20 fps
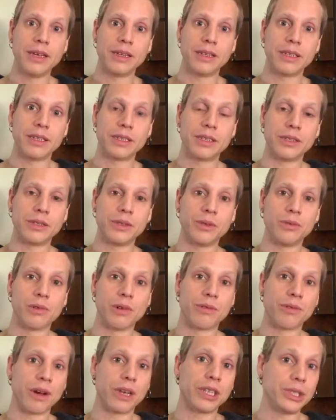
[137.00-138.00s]
Just to
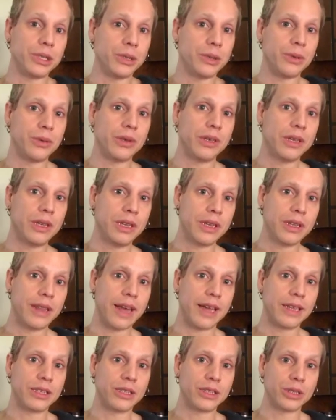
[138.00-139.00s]
refresh you,
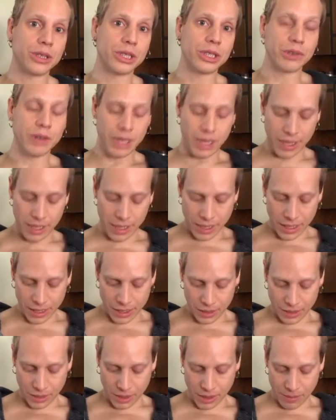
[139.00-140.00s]
that surgery
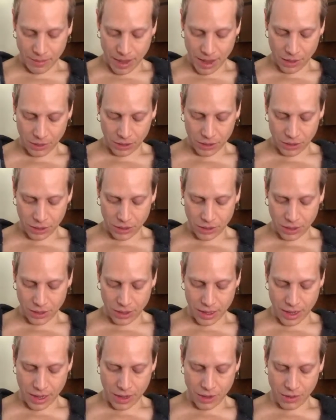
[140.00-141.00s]
is about
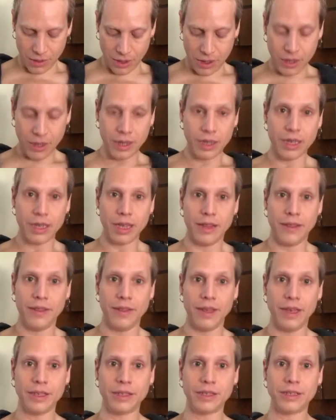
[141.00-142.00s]
down
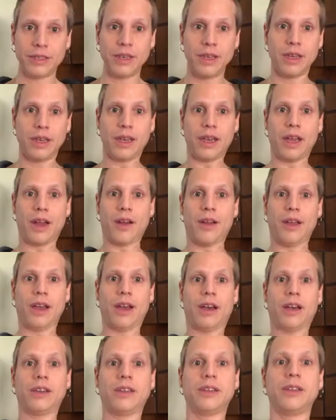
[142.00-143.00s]
in this
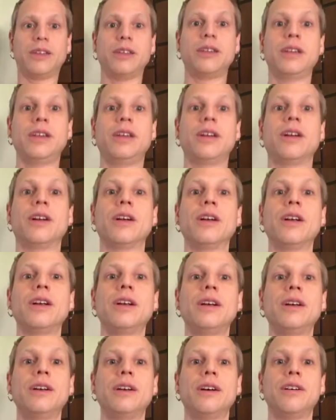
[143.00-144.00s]
area
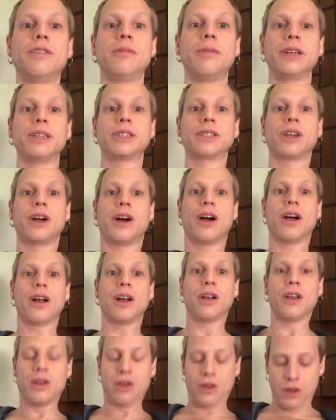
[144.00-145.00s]
here of my
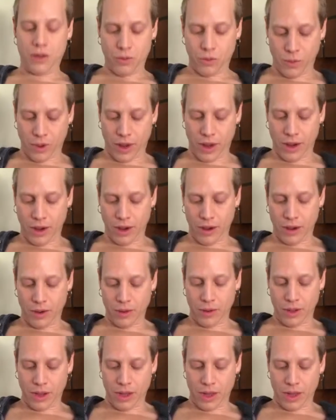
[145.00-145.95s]
scar, where